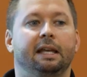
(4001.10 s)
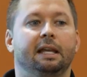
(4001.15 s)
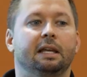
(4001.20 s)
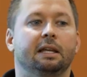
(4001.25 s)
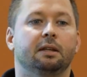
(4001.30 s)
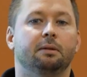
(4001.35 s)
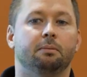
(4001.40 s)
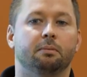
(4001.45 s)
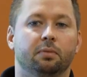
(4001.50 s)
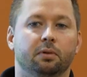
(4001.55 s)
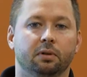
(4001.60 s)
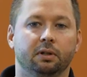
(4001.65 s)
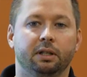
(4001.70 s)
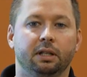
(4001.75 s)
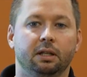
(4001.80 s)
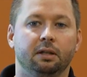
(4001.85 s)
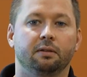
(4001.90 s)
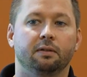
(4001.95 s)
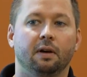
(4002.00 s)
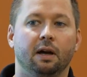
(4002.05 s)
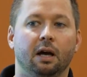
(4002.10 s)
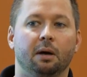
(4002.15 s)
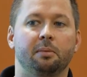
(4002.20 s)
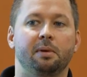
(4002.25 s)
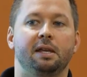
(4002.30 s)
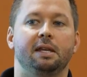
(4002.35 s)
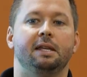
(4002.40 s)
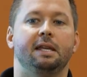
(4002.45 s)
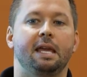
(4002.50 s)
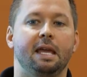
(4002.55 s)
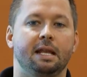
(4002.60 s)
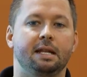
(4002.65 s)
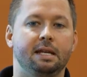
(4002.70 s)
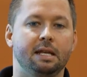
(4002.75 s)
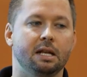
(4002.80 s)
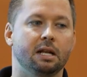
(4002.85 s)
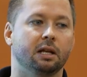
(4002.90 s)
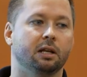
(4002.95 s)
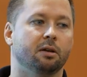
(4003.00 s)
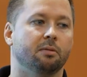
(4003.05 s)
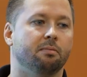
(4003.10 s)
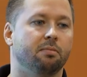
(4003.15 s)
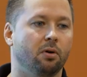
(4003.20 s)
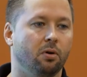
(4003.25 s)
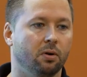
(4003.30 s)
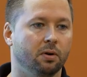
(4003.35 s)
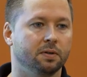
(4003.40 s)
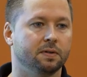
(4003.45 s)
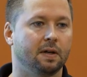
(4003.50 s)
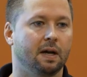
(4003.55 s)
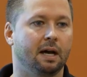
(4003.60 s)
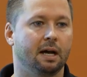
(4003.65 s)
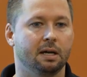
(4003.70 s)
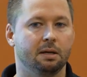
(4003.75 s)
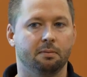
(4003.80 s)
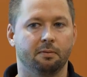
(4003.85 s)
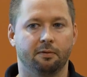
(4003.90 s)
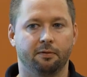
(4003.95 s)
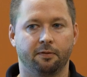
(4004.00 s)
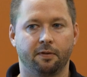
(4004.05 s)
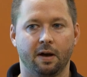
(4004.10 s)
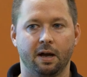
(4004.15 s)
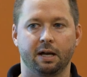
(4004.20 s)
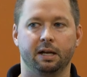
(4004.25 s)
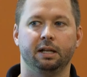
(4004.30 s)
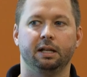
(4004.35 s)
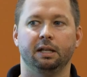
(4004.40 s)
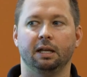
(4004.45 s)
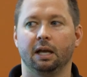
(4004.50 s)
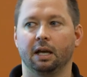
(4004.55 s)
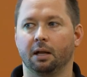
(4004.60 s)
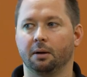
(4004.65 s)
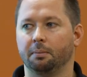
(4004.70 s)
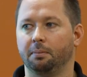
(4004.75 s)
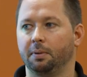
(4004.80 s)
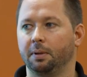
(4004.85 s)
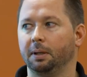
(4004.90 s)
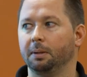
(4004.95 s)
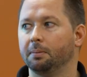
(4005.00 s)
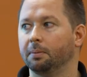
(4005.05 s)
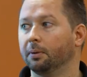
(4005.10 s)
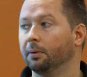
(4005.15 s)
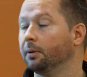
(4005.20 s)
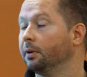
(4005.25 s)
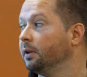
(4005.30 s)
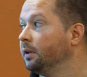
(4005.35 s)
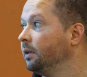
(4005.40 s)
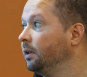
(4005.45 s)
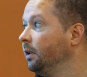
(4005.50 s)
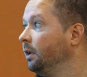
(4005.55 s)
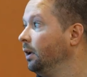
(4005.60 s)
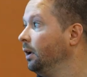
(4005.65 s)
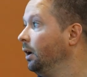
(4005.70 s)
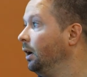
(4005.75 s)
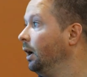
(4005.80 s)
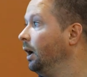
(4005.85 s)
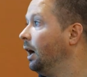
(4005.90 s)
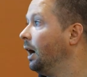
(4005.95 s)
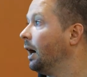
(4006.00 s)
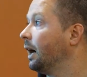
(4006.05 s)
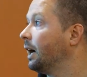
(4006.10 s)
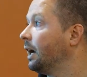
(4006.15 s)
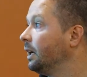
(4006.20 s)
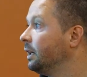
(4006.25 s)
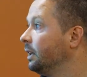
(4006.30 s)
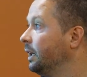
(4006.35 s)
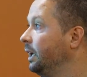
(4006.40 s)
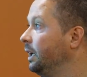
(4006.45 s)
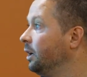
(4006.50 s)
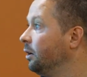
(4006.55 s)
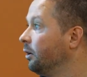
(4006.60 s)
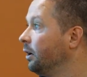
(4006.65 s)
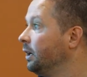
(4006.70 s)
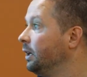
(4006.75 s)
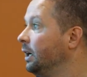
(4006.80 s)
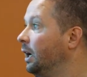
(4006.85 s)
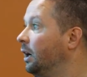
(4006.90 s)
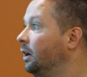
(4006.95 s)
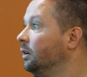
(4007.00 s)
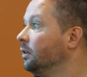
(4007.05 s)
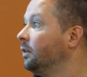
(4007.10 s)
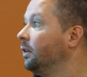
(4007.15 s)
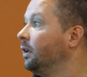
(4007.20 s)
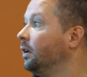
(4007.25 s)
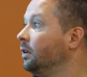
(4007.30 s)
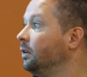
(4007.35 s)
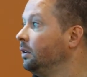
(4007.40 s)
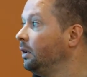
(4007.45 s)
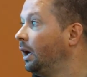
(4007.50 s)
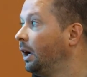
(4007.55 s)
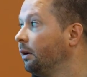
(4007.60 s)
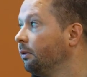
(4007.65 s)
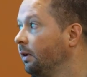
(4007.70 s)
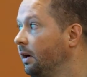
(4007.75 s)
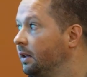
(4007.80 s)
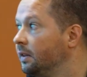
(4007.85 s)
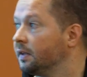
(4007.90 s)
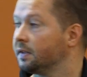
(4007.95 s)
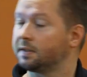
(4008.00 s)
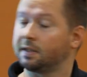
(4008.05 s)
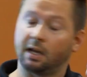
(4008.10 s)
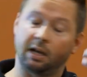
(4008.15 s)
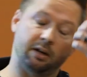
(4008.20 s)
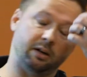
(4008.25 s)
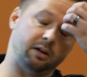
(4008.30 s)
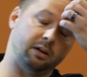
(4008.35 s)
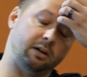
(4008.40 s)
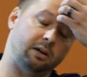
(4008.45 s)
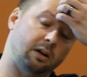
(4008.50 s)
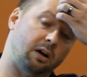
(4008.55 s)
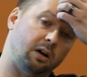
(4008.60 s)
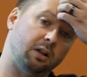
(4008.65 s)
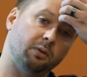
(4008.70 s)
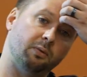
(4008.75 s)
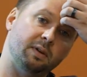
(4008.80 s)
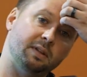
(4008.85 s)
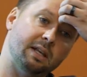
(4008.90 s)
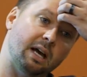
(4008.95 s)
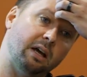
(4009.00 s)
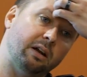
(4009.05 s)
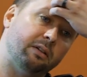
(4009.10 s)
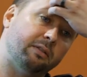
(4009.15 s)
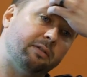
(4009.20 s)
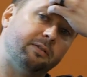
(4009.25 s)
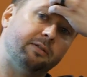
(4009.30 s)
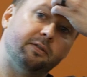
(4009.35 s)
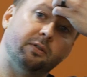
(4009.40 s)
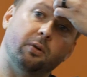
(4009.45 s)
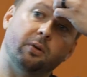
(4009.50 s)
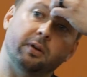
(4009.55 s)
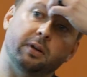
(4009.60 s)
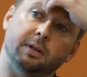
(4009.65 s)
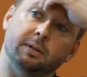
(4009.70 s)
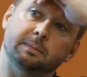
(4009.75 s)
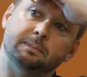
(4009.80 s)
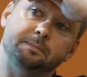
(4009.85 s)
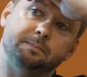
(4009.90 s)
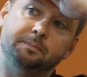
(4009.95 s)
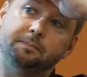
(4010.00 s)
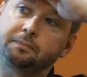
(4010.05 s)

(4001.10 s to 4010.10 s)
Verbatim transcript: can't believe how many candida components I am finding on people. I got a lady right now that I ran this on her all the way down to Florida.